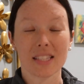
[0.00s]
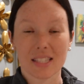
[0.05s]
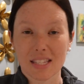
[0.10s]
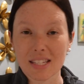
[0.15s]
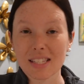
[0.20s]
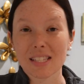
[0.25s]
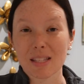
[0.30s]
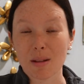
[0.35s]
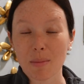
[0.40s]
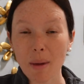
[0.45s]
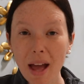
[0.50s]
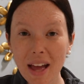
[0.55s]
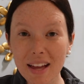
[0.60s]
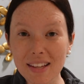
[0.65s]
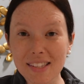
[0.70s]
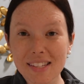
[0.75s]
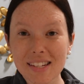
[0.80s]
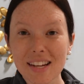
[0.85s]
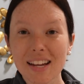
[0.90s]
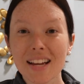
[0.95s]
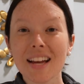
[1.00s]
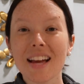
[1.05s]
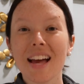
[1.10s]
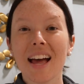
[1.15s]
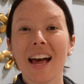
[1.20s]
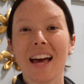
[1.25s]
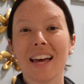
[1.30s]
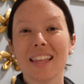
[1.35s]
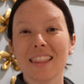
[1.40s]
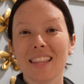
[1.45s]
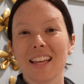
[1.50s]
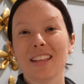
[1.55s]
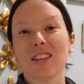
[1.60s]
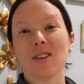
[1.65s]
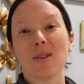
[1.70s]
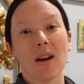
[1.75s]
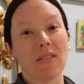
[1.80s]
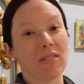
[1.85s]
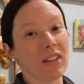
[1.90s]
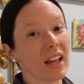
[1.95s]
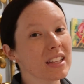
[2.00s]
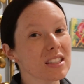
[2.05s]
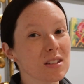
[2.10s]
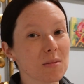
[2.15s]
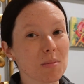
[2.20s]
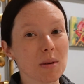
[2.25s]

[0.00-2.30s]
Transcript: This is the best. And then you have lots of